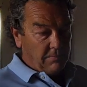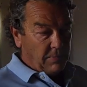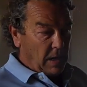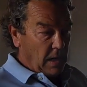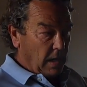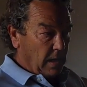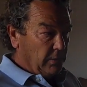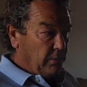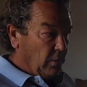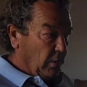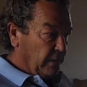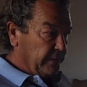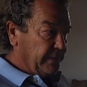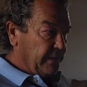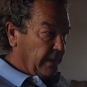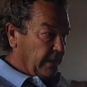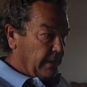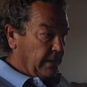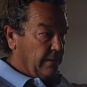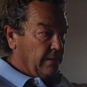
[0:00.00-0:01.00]
Baja
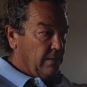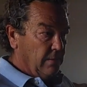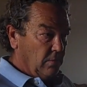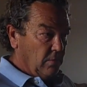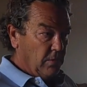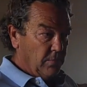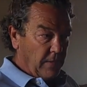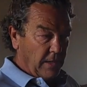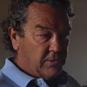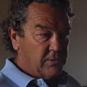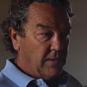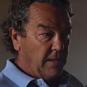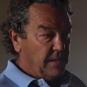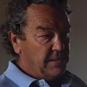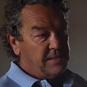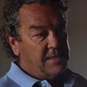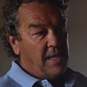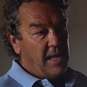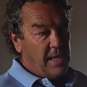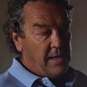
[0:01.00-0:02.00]
Norte, owned by
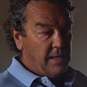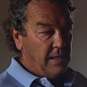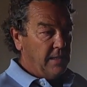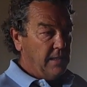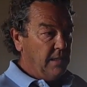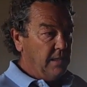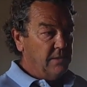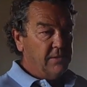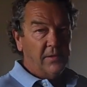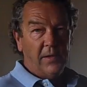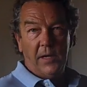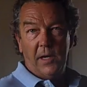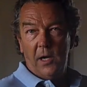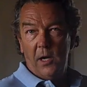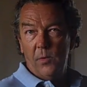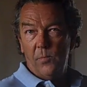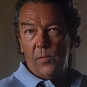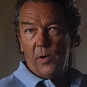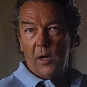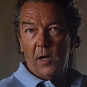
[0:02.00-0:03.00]
TransCanada, into
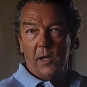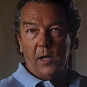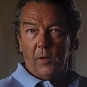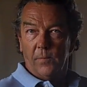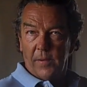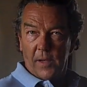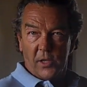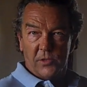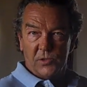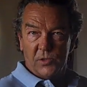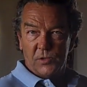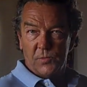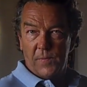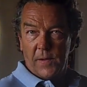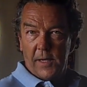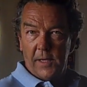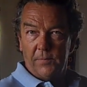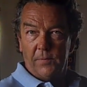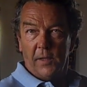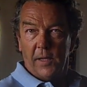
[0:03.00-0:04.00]
Ehrenberg, El Paso's
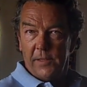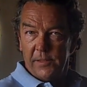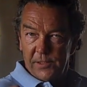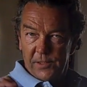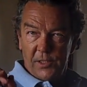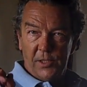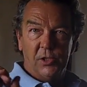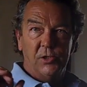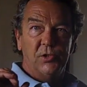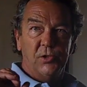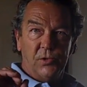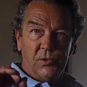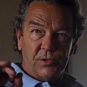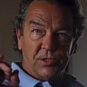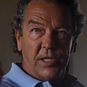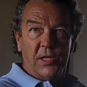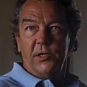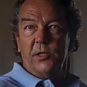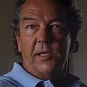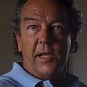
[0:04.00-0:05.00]
pipeline, into
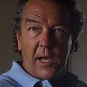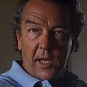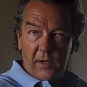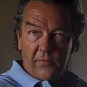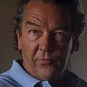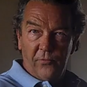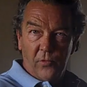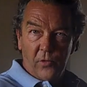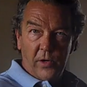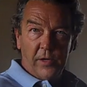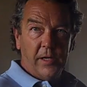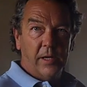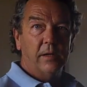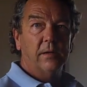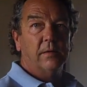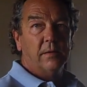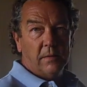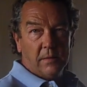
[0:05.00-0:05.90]
Southern California.